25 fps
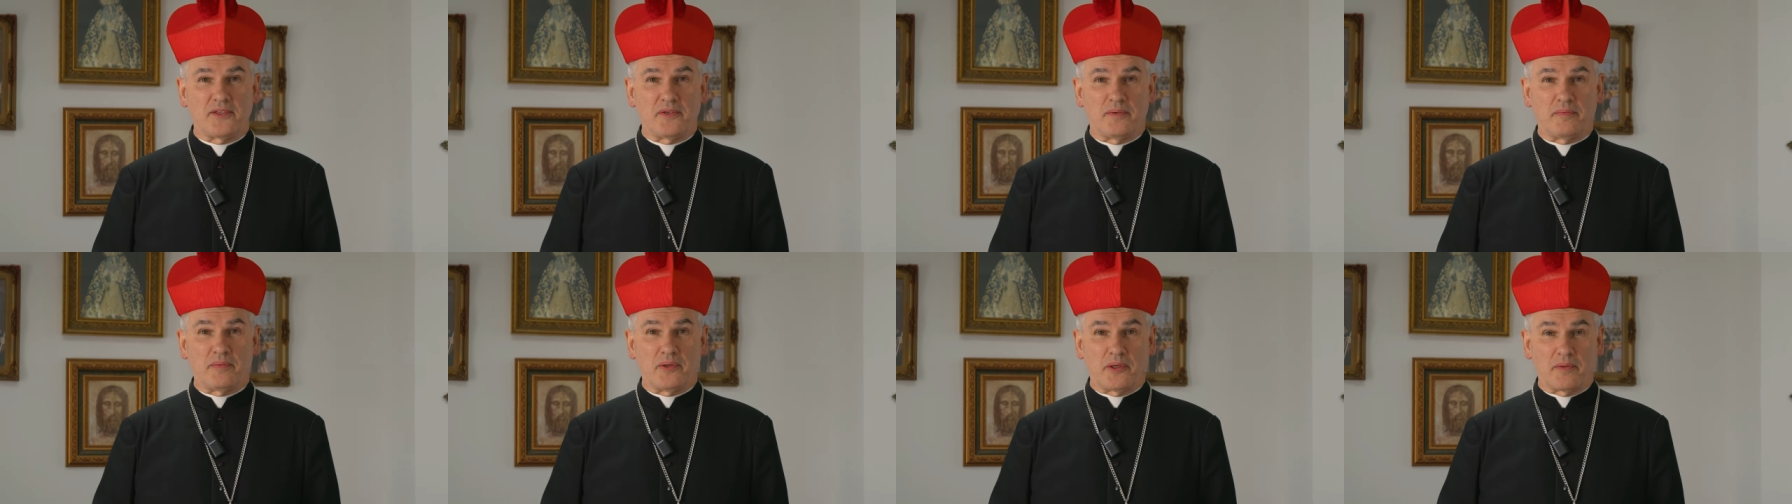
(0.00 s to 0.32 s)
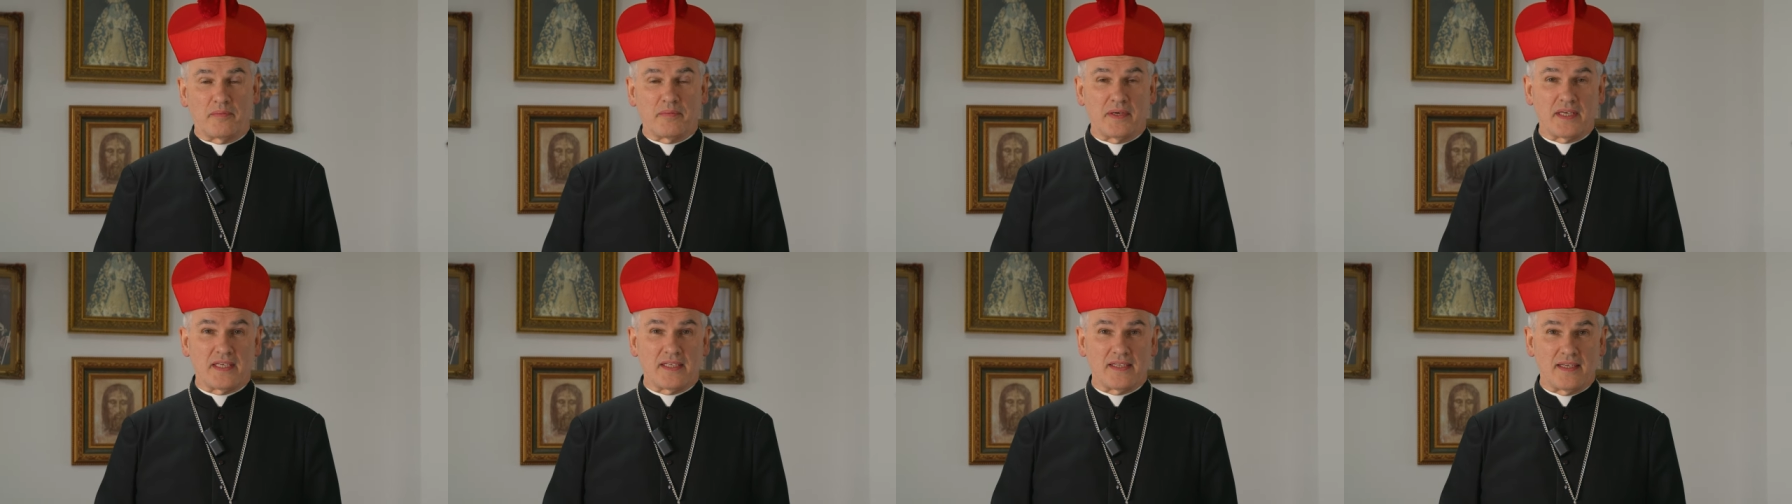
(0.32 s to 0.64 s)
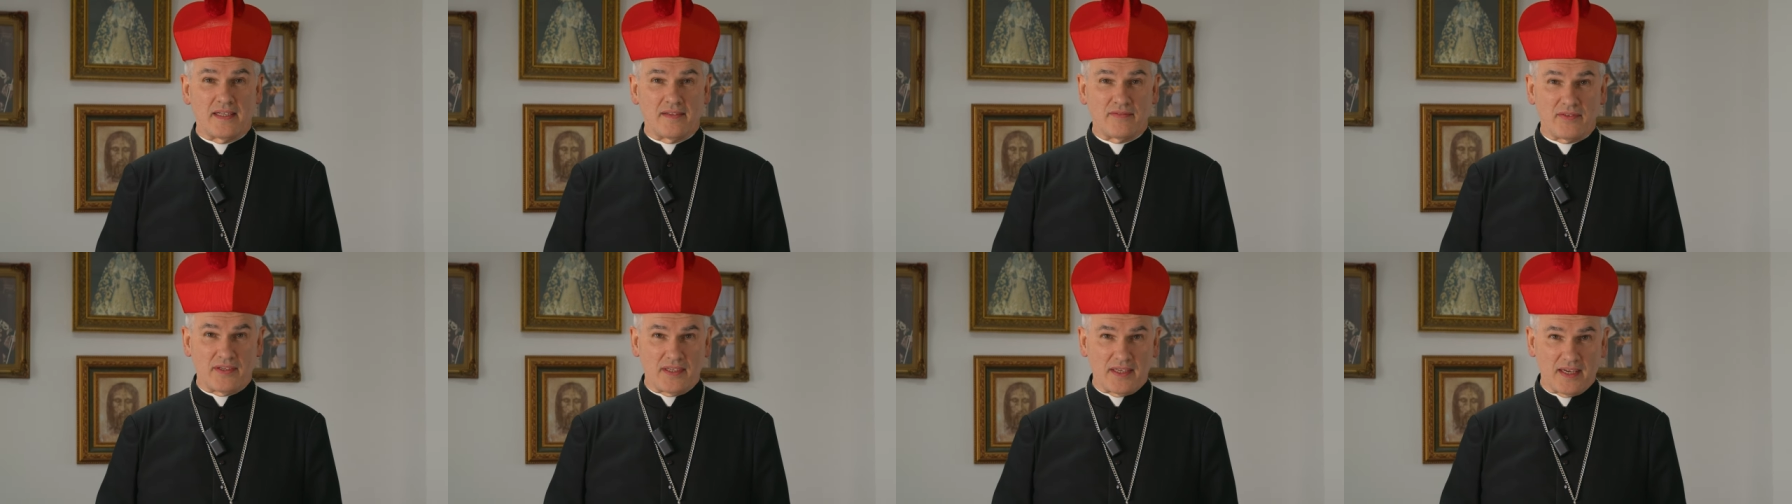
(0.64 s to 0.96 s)
to put
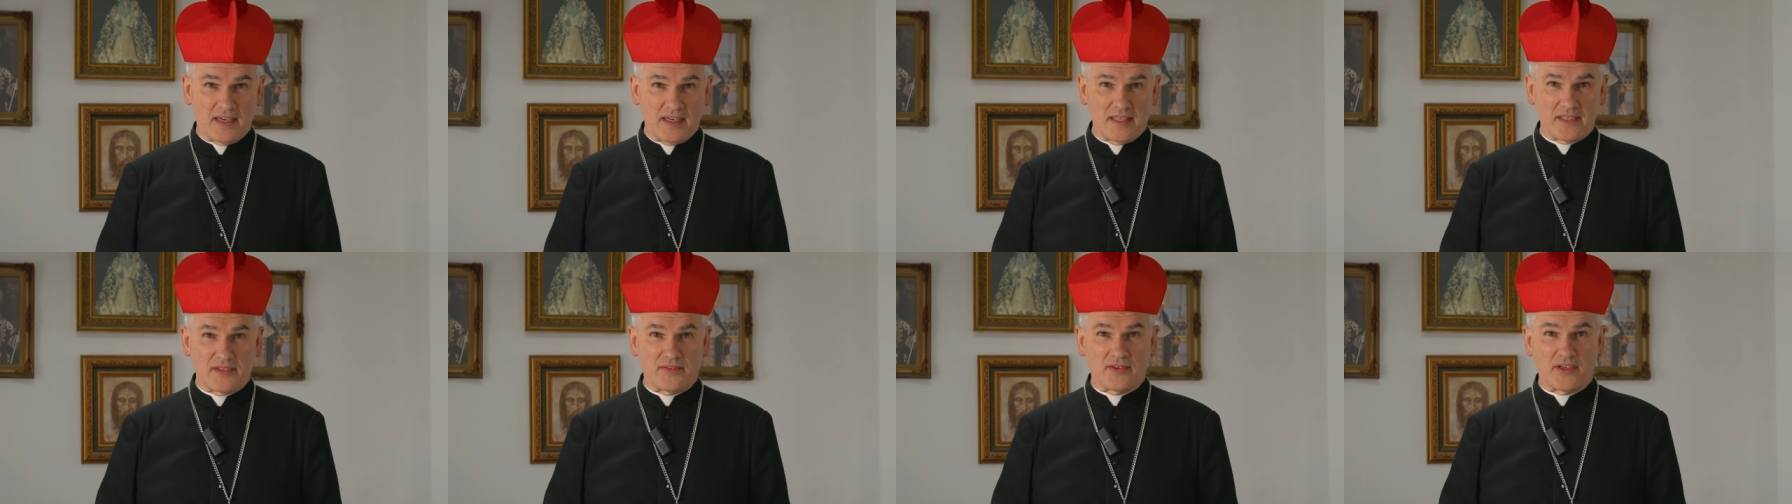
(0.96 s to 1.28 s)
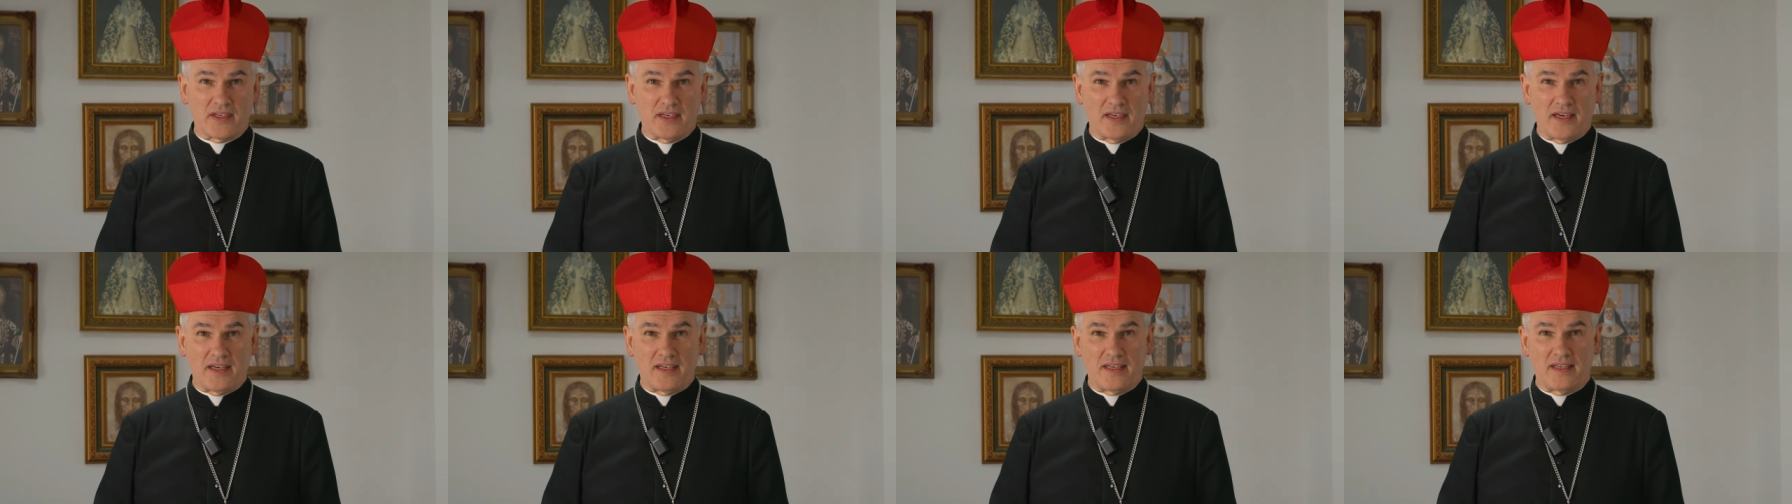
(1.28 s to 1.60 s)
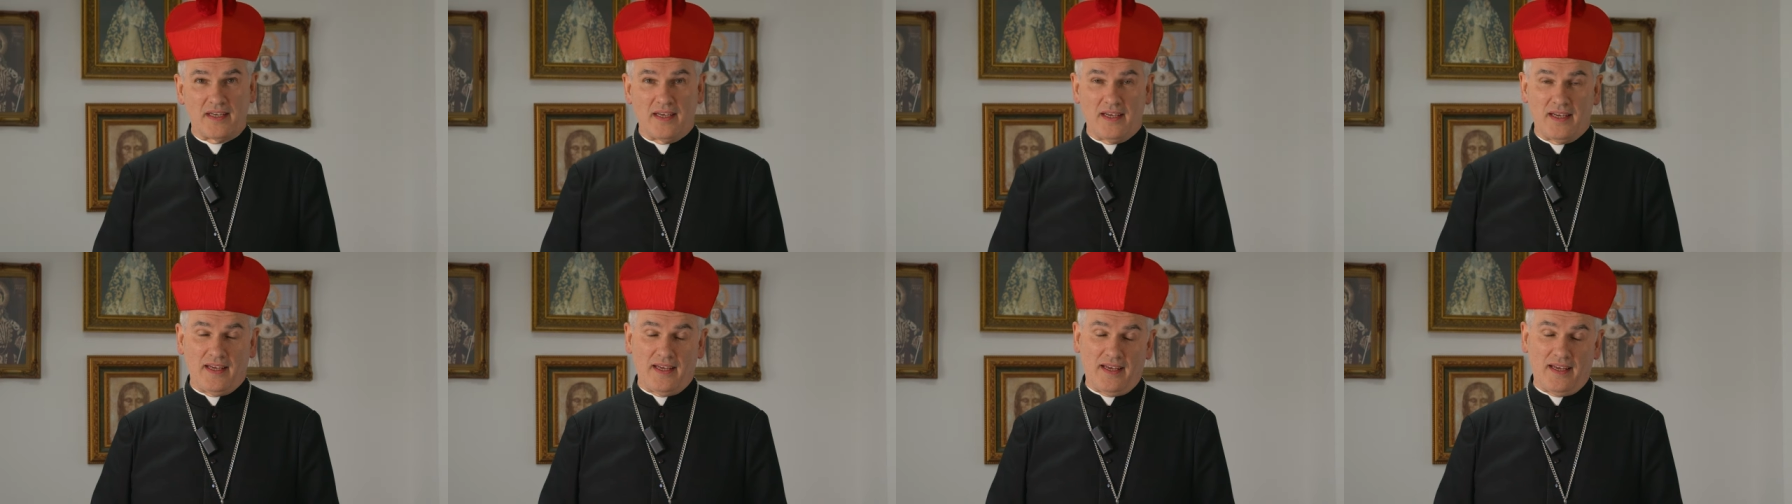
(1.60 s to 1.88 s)
myself in the hands of God